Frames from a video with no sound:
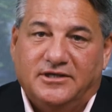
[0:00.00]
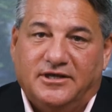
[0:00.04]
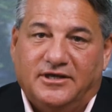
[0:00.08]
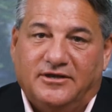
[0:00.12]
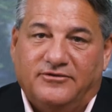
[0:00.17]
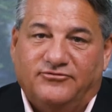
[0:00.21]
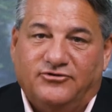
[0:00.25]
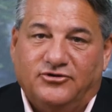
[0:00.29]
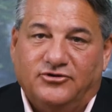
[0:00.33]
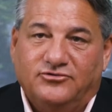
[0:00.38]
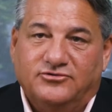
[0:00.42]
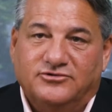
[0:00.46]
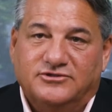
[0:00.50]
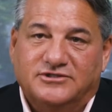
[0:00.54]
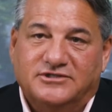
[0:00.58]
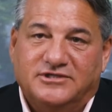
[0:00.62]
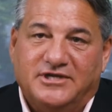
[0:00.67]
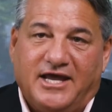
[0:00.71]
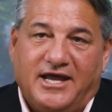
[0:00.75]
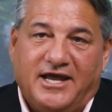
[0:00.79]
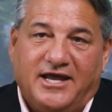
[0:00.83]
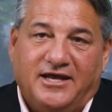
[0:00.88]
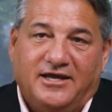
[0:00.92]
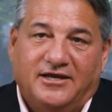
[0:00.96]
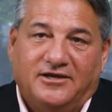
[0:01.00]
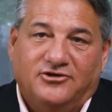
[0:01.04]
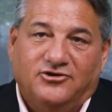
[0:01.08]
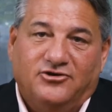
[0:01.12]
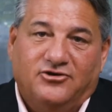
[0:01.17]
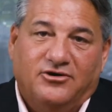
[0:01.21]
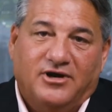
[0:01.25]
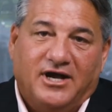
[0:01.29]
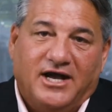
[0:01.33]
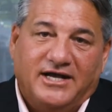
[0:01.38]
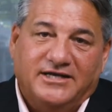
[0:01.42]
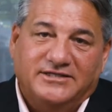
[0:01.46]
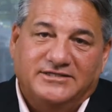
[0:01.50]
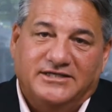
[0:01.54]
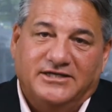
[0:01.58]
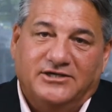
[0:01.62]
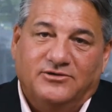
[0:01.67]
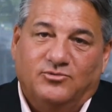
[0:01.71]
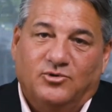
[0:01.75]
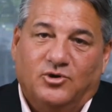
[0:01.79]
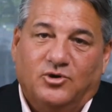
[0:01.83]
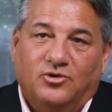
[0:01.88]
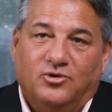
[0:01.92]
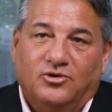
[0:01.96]
If you stay in your IT
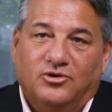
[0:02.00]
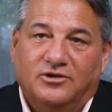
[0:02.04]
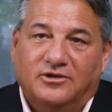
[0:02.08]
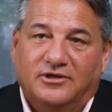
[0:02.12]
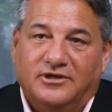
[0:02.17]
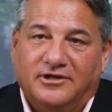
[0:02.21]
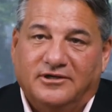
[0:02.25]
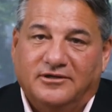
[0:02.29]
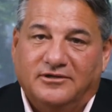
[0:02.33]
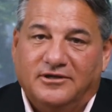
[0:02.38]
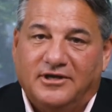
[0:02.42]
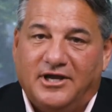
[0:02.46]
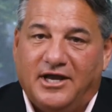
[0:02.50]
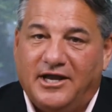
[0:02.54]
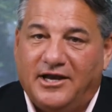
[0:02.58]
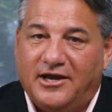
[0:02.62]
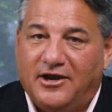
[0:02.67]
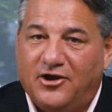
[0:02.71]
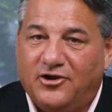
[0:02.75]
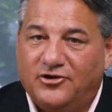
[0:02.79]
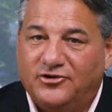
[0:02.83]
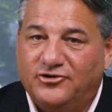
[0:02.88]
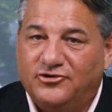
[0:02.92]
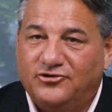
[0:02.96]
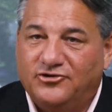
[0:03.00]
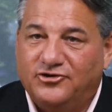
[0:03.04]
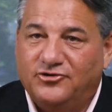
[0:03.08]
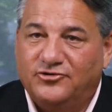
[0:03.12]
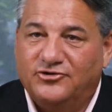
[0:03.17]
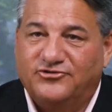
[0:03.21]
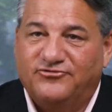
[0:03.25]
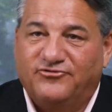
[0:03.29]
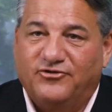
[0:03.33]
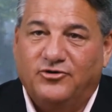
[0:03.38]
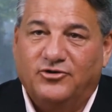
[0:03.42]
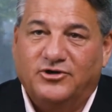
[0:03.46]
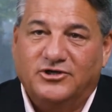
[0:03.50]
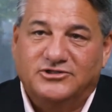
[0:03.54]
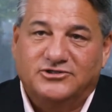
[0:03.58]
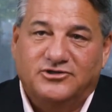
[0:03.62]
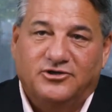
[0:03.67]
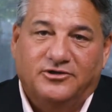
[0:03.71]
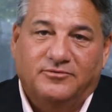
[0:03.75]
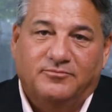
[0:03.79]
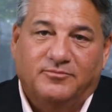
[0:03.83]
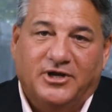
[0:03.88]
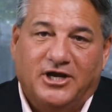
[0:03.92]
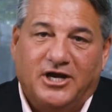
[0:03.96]
role and, and all you do is focus
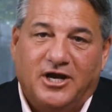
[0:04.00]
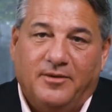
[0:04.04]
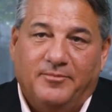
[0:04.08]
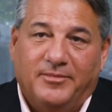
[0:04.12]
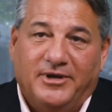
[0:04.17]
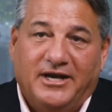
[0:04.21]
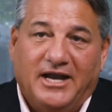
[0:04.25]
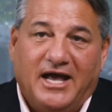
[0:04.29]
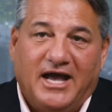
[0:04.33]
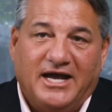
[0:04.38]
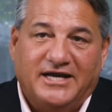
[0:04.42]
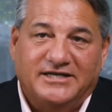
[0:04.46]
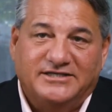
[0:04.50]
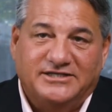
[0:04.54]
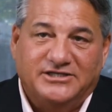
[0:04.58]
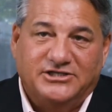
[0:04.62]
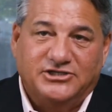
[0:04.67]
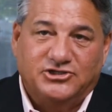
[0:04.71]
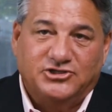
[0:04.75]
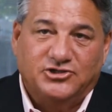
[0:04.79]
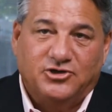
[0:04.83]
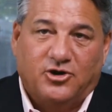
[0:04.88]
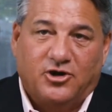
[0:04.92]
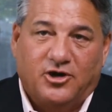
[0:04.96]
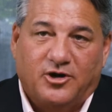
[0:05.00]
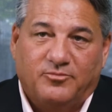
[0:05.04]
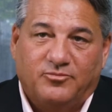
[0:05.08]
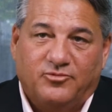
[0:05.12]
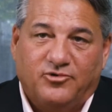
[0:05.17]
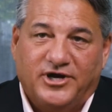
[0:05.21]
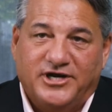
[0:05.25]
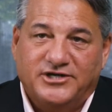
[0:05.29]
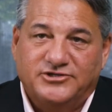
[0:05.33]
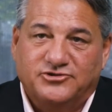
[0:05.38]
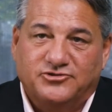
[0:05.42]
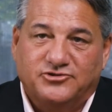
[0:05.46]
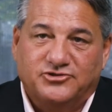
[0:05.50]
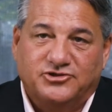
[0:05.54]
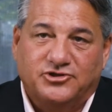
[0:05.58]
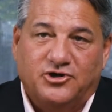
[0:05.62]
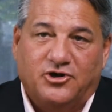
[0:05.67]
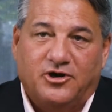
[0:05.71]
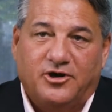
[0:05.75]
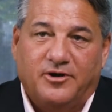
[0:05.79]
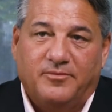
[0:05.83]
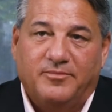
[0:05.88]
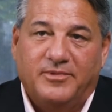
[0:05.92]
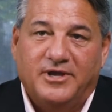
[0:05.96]
on becoming IT sharp, razor
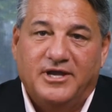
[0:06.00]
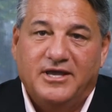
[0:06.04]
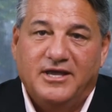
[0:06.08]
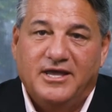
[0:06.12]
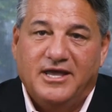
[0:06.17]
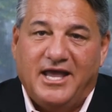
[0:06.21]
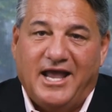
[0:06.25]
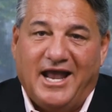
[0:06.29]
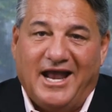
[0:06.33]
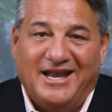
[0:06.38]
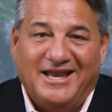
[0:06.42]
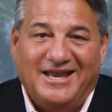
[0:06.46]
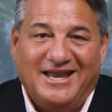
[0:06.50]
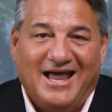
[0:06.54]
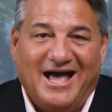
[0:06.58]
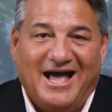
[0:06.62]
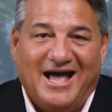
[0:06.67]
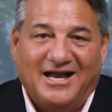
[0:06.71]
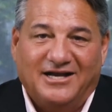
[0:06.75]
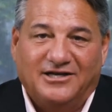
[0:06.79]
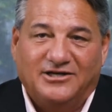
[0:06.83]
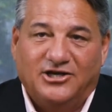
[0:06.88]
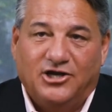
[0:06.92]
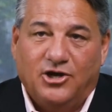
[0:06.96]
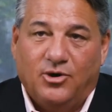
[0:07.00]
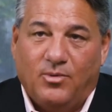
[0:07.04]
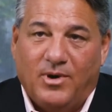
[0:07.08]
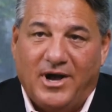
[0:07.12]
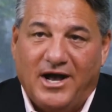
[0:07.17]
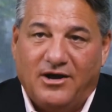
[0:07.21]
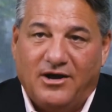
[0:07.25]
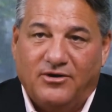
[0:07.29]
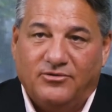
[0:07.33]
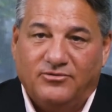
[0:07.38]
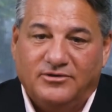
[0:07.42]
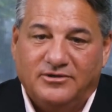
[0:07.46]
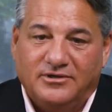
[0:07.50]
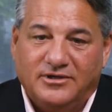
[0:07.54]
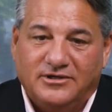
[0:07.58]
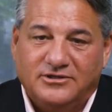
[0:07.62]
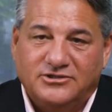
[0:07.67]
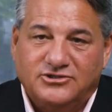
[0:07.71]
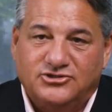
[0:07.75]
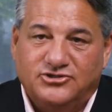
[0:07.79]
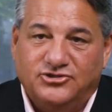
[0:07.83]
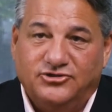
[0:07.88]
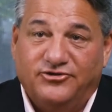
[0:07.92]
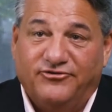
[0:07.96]
sharp, and not go out
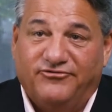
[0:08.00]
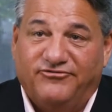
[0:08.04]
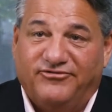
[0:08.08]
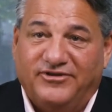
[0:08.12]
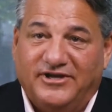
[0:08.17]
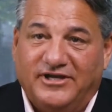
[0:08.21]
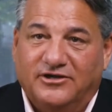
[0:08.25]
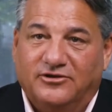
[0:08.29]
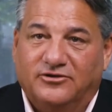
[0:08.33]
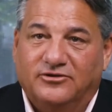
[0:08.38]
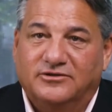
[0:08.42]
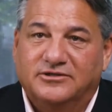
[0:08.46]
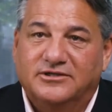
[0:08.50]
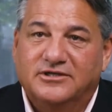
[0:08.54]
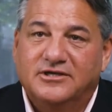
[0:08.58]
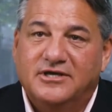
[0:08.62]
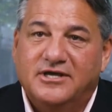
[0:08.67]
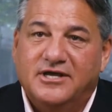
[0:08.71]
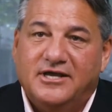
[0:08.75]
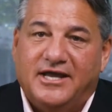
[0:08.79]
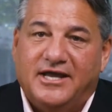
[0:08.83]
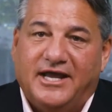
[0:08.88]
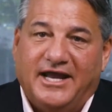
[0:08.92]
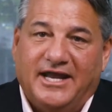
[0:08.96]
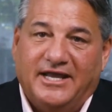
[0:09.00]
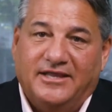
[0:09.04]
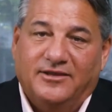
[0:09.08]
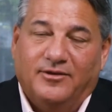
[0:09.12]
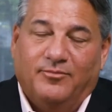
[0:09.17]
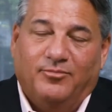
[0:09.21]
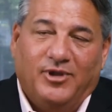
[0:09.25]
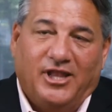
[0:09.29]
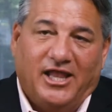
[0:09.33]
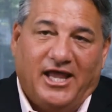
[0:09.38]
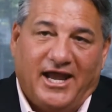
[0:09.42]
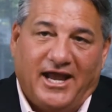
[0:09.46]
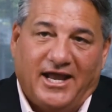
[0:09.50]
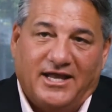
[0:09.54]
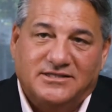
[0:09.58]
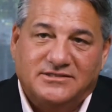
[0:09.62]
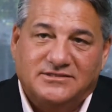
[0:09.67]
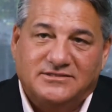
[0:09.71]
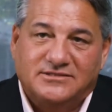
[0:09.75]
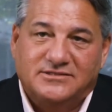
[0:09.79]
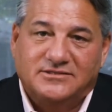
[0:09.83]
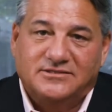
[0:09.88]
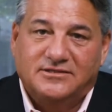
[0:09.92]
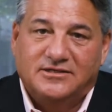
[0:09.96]
to the field in the
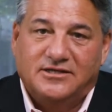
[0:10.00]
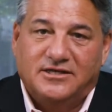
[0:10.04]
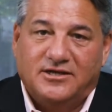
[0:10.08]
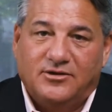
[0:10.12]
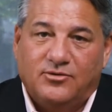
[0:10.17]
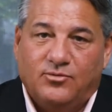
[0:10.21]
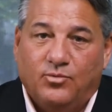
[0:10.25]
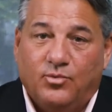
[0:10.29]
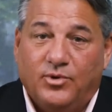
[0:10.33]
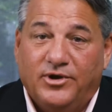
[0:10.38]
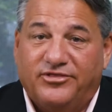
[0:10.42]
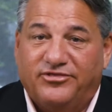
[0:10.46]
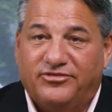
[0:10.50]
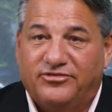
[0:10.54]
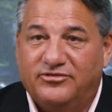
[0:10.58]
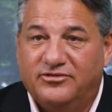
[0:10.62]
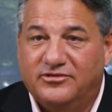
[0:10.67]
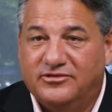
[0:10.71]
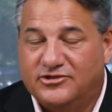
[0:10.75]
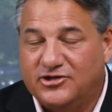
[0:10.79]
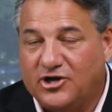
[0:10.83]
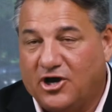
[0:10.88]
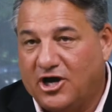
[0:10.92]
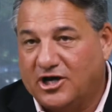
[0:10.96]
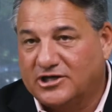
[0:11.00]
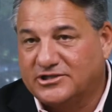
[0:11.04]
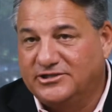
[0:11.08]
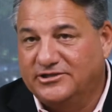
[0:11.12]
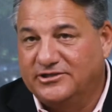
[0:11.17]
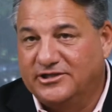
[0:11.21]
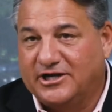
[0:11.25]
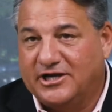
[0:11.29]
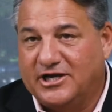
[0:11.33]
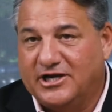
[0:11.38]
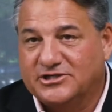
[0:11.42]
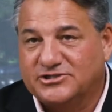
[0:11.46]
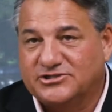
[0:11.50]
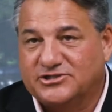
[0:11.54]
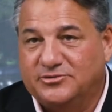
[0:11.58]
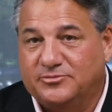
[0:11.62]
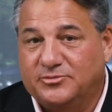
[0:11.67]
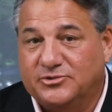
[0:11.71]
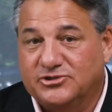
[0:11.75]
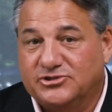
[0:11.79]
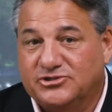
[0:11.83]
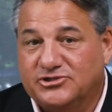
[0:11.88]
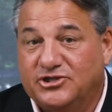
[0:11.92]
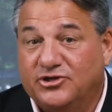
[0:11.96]
plants with talk to the
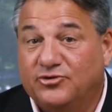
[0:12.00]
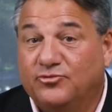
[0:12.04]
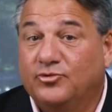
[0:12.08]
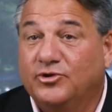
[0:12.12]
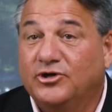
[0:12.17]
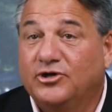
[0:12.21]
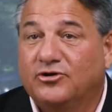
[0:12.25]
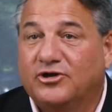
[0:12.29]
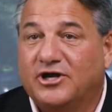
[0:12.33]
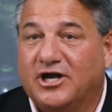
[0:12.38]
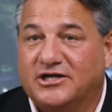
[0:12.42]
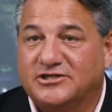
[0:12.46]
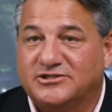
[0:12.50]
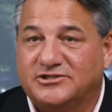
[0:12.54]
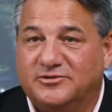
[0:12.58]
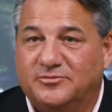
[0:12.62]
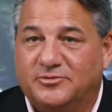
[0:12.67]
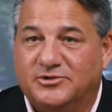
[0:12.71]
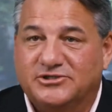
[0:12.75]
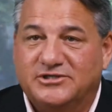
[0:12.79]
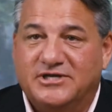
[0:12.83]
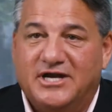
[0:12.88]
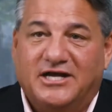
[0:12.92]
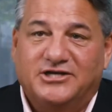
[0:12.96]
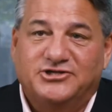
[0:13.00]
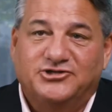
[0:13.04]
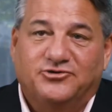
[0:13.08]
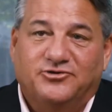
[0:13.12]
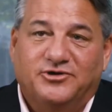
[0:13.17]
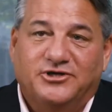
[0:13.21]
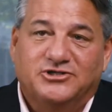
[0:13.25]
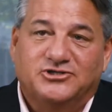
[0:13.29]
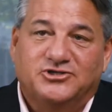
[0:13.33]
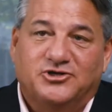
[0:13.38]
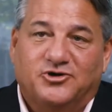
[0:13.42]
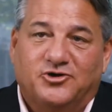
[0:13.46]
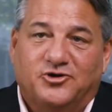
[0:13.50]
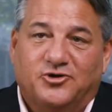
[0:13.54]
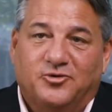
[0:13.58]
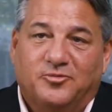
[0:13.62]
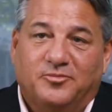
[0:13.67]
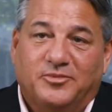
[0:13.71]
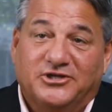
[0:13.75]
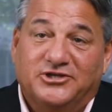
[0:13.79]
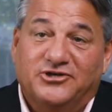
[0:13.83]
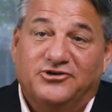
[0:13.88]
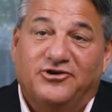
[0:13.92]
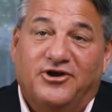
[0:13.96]
customers, the real customers, not your internal,
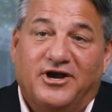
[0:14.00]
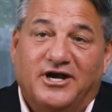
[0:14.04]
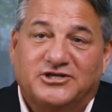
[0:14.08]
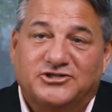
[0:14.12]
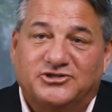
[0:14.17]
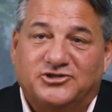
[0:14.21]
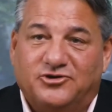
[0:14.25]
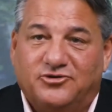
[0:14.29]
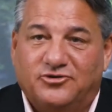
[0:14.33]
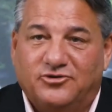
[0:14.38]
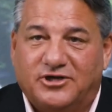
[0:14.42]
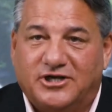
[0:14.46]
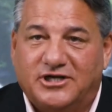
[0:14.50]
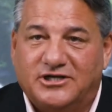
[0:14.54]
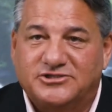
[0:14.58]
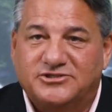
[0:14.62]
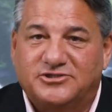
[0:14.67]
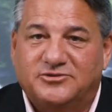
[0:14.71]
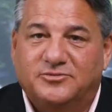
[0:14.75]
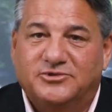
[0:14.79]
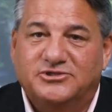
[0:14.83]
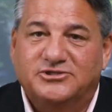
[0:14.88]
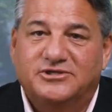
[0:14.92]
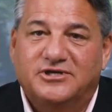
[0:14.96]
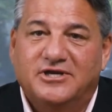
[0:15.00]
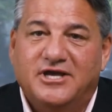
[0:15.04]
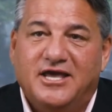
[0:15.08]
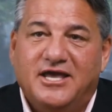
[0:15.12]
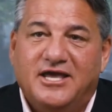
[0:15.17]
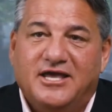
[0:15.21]
but your external customers.